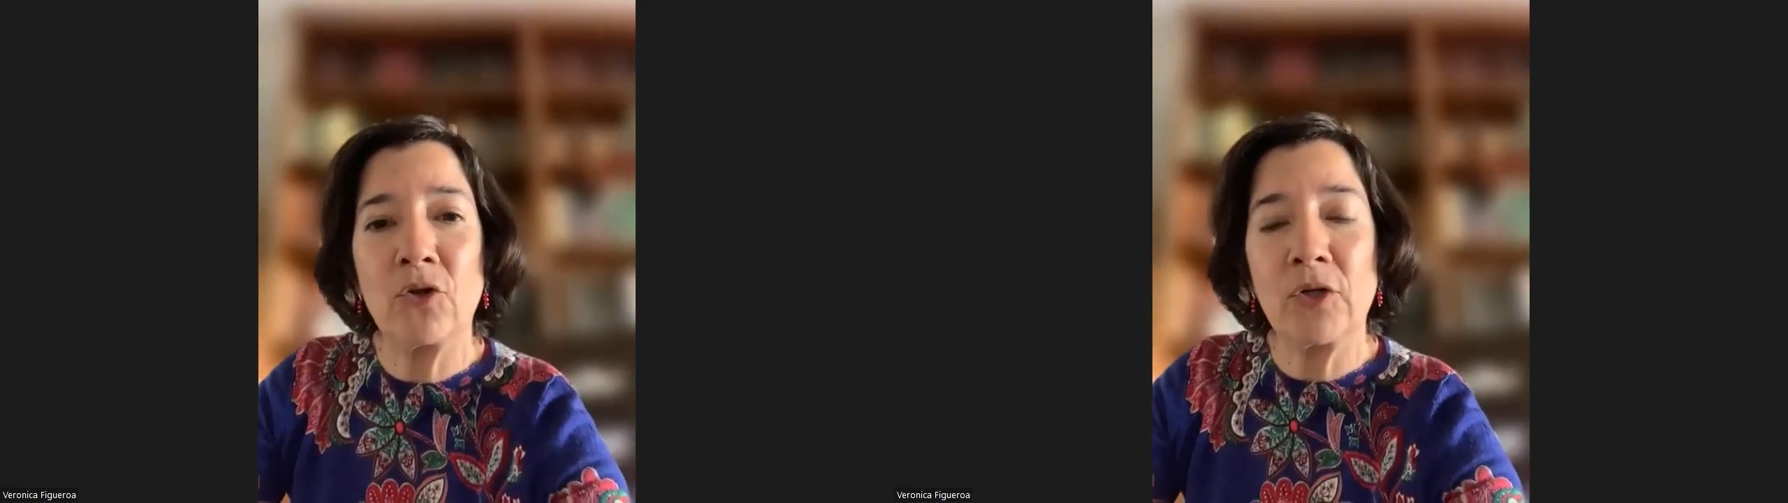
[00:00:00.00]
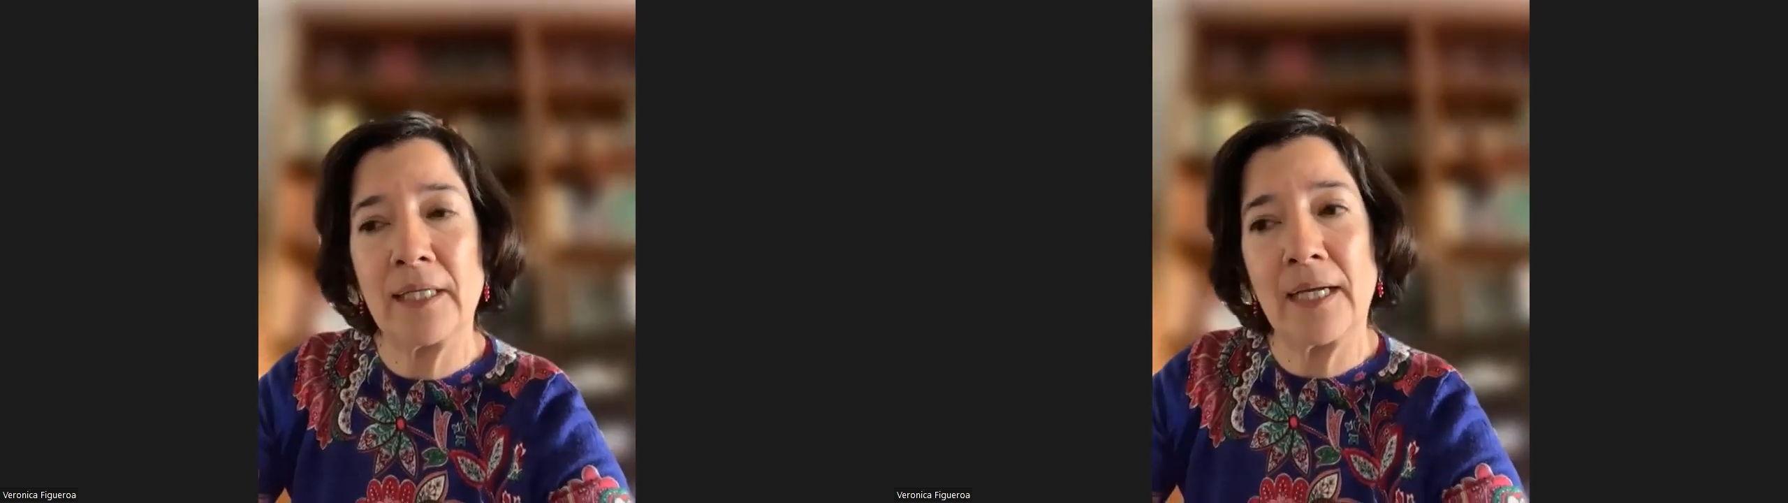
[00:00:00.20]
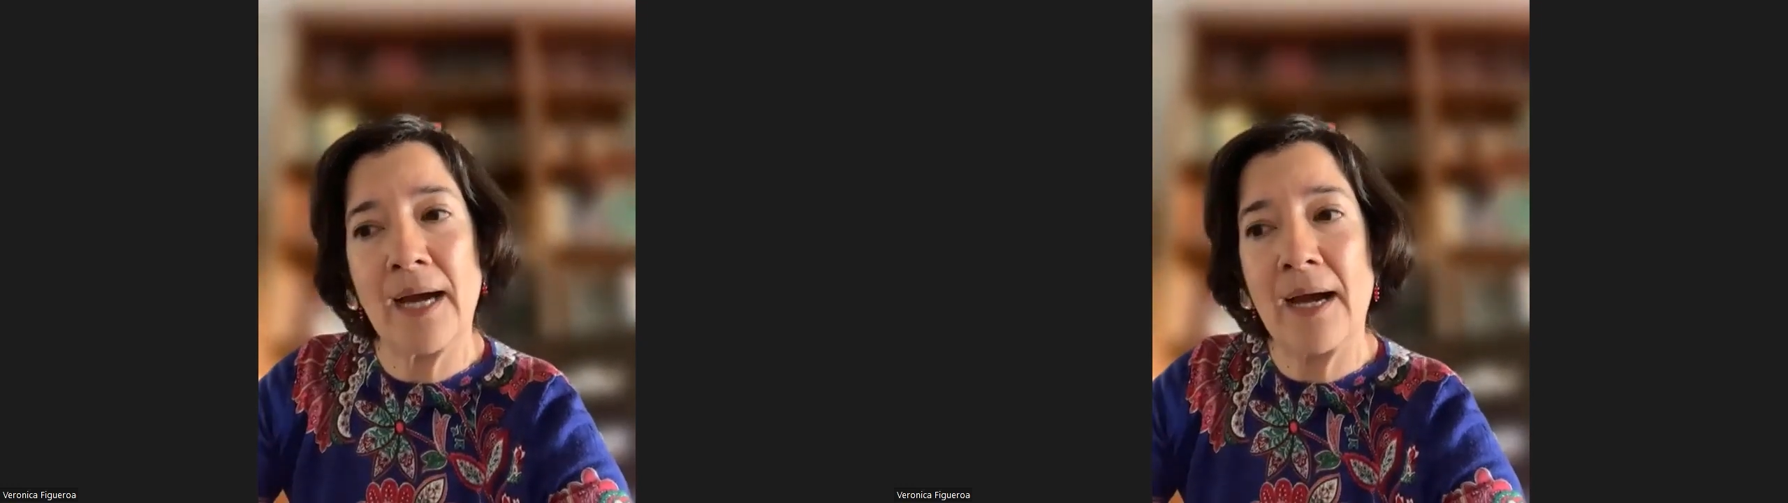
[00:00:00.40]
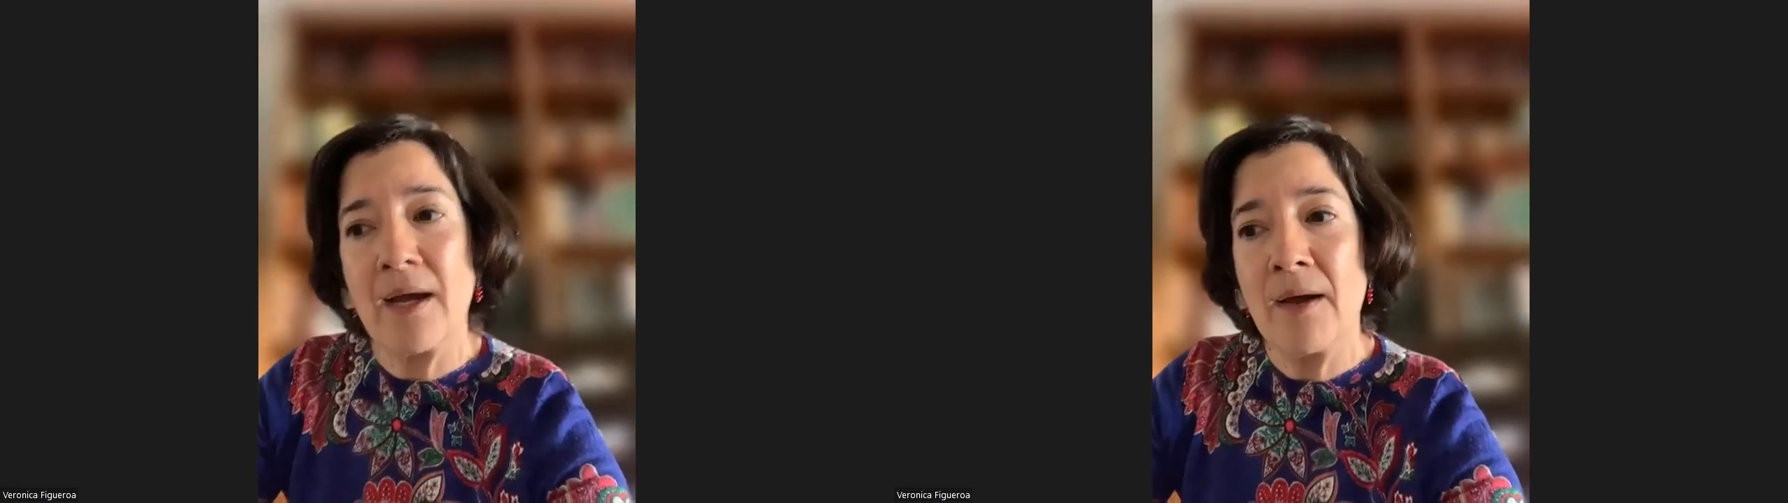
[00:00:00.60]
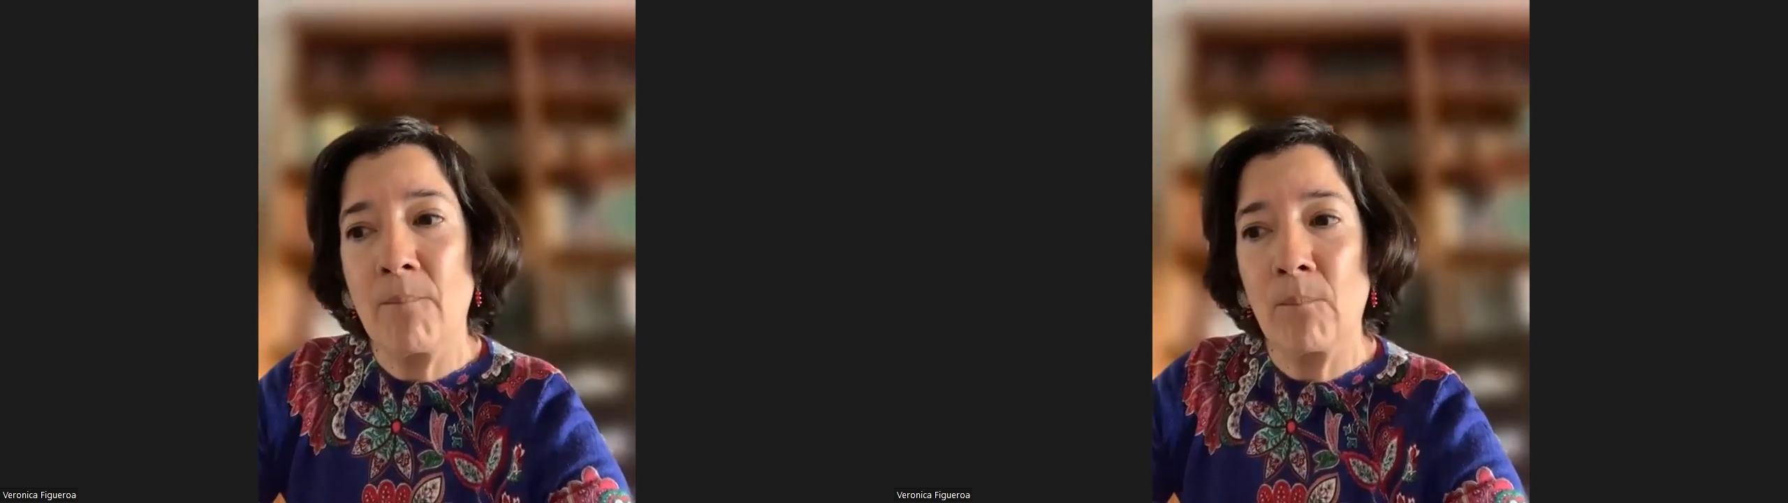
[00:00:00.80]
by the
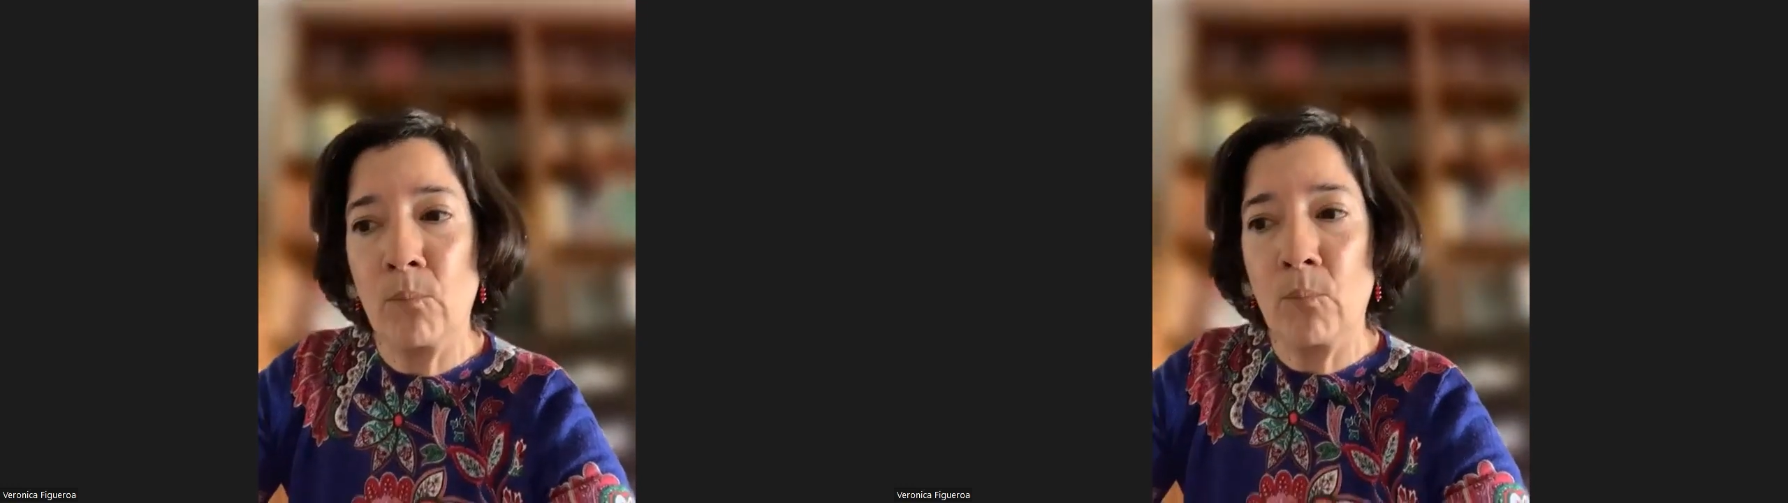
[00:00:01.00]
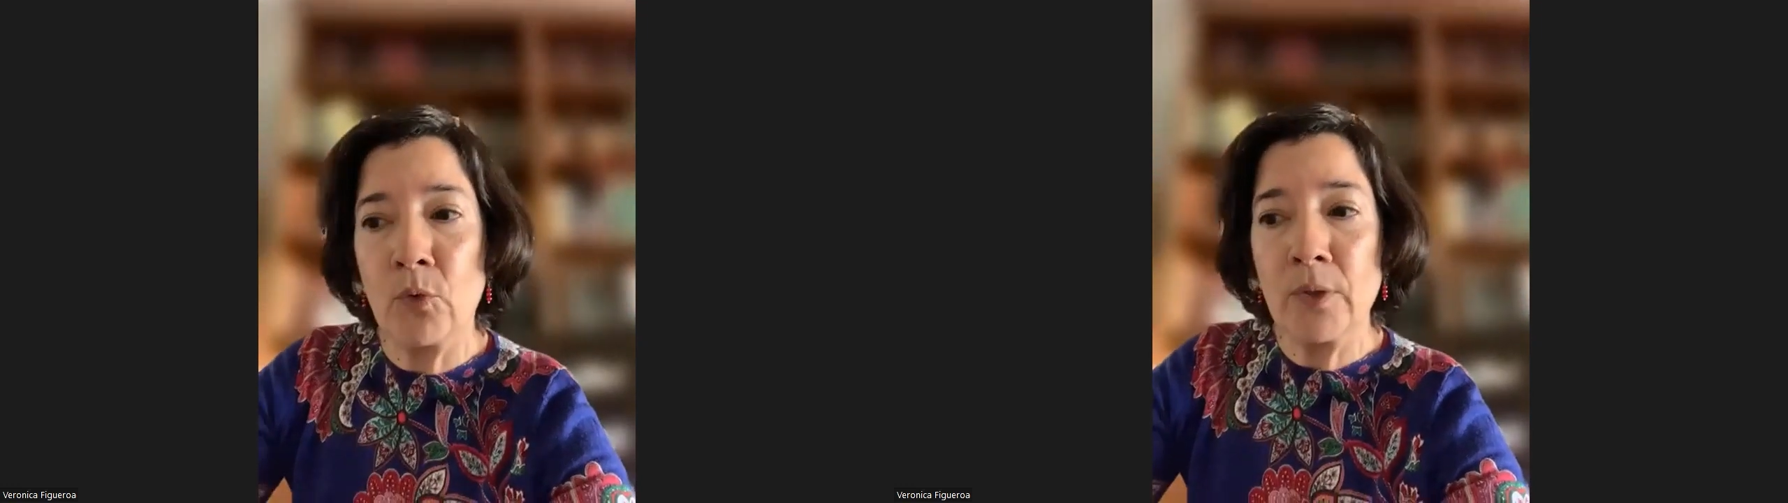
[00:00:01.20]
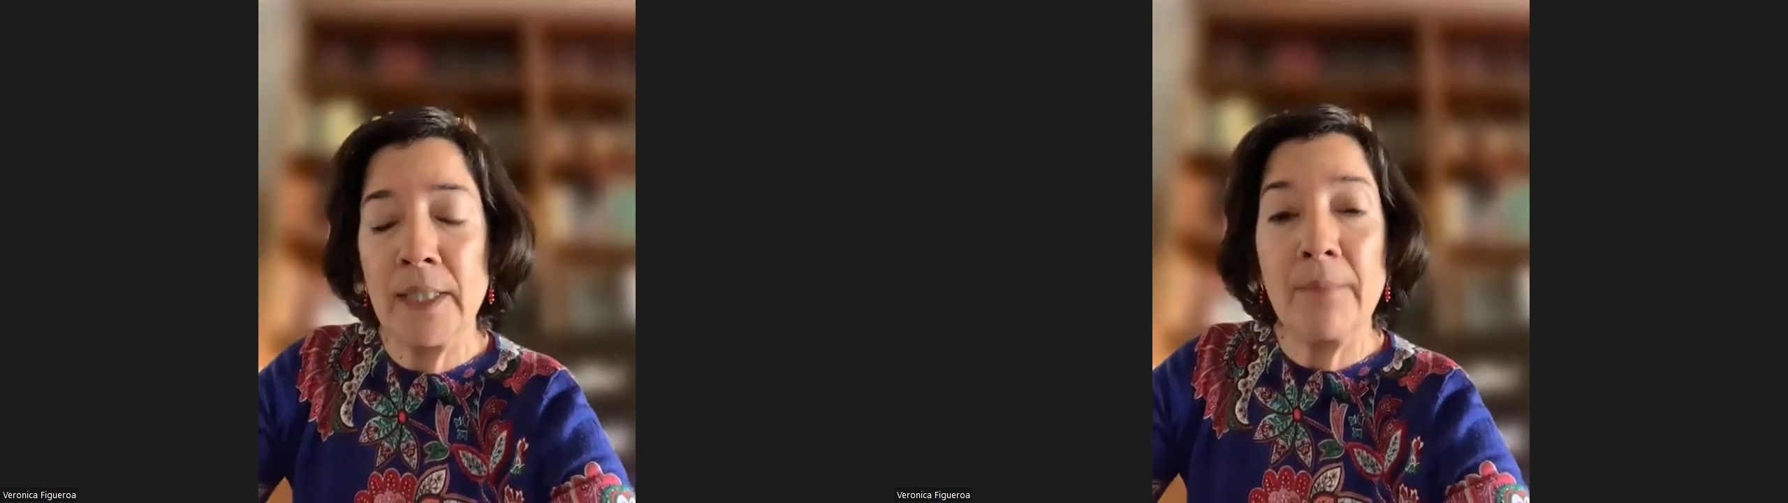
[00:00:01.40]
recent voting,